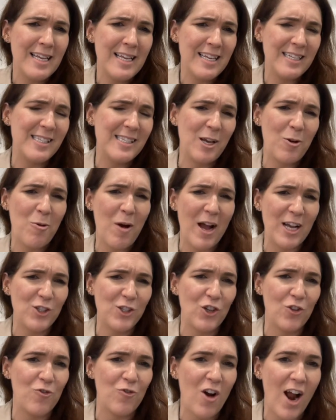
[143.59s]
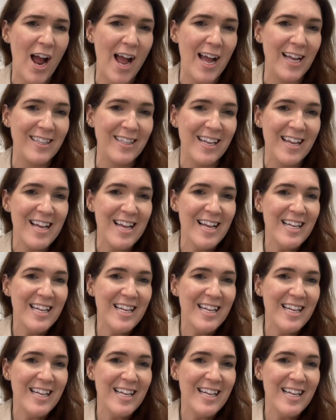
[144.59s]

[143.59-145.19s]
an easy question, right?